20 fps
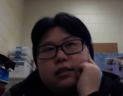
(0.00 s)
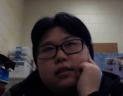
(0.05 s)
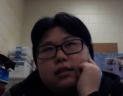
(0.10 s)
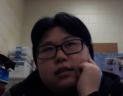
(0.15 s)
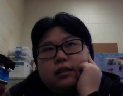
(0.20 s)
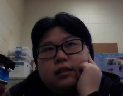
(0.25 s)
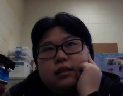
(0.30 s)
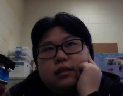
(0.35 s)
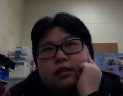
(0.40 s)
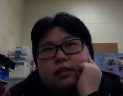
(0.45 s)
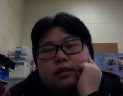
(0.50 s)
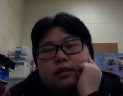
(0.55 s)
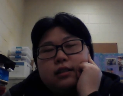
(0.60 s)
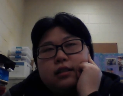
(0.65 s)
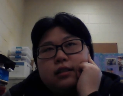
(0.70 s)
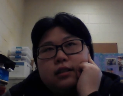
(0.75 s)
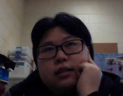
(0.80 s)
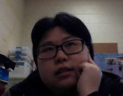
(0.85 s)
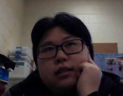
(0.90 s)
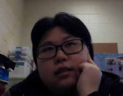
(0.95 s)

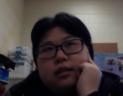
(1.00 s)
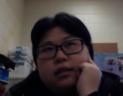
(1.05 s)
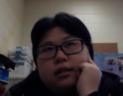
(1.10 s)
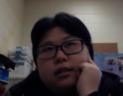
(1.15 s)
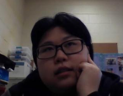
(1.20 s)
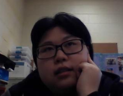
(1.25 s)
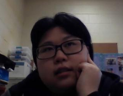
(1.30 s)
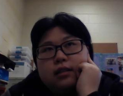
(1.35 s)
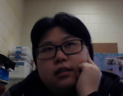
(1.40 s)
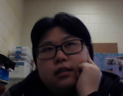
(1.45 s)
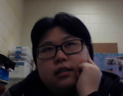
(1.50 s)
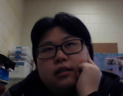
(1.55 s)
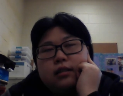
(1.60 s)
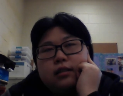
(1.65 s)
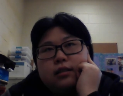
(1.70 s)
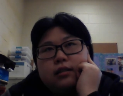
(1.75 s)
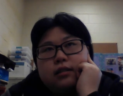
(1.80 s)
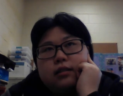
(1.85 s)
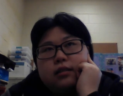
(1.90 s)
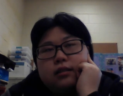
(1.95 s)

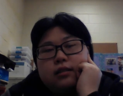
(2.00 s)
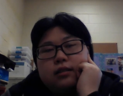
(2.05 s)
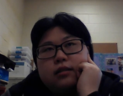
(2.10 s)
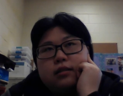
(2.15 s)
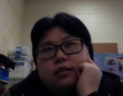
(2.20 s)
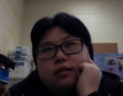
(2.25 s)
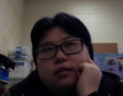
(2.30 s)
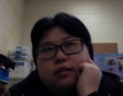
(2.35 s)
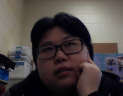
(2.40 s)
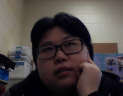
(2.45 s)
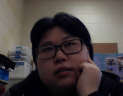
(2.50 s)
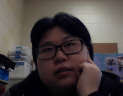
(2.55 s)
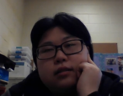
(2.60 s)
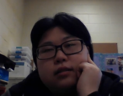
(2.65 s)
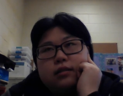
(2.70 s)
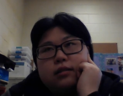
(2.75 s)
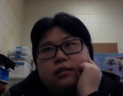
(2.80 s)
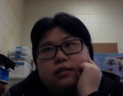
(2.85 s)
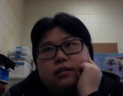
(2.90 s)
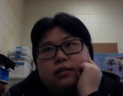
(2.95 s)

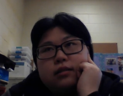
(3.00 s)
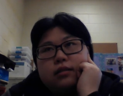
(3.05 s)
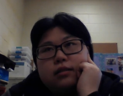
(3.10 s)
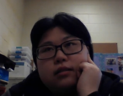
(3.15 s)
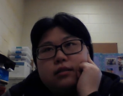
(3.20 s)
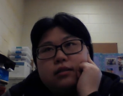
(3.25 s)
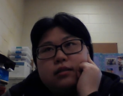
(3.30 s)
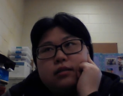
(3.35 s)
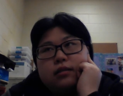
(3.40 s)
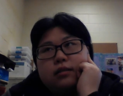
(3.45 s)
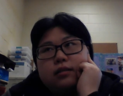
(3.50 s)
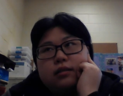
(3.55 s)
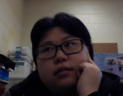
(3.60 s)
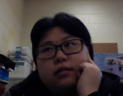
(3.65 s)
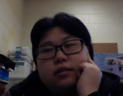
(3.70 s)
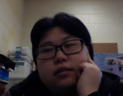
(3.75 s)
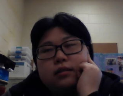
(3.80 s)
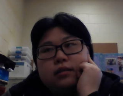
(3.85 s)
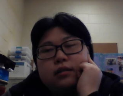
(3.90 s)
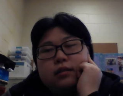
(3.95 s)

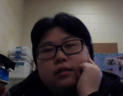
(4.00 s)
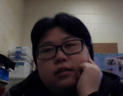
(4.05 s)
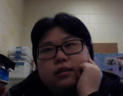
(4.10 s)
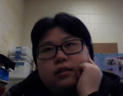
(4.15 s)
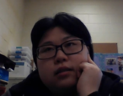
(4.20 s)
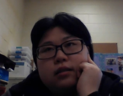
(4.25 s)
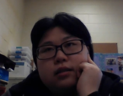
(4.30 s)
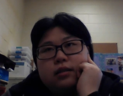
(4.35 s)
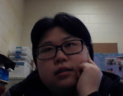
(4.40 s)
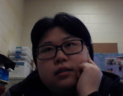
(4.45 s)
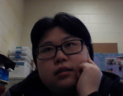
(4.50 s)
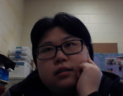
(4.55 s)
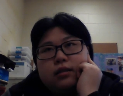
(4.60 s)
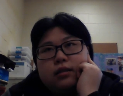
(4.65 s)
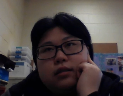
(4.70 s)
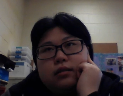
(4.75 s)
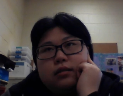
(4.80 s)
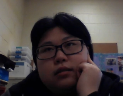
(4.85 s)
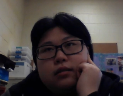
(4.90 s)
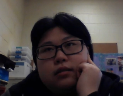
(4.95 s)

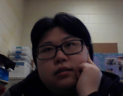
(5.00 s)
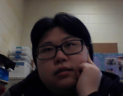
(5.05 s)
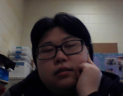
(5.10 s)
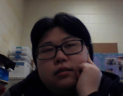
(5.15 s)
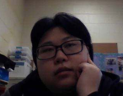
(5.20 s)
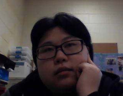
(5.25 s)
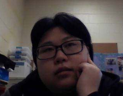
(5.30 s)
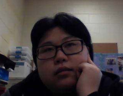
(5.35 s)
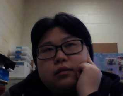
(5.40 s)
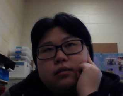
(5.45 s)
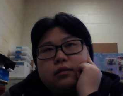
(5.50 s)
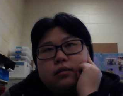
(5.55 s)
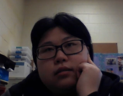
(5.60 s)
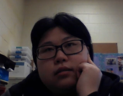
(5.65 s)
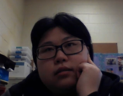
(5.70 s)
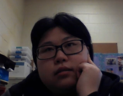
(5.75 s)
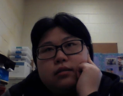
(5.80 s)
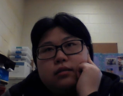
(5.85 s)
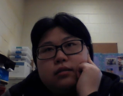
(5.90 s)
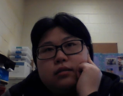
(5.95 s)

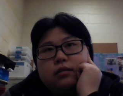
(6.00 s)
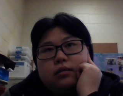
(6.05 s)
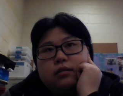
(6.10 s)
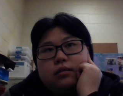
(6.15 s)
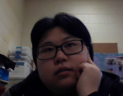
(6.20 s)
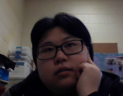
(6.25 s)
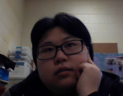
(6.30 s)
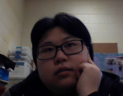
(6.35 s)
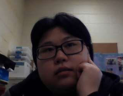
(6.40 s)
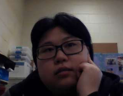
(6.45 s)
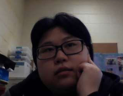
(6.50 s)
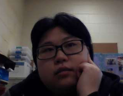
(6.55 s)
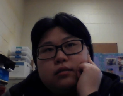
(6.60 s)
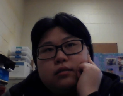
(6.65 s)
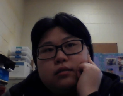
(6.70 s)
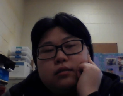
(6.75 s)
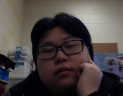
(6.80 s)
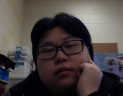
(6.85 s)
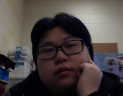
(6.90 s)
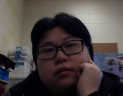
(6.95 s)

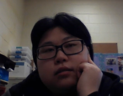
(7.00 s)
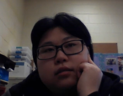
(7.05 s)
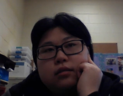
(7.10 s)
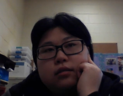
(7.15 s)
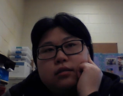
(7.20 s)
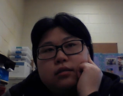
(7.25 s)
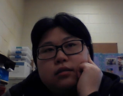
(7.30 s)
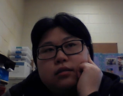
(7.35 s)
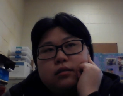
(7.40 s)
Nothing is said.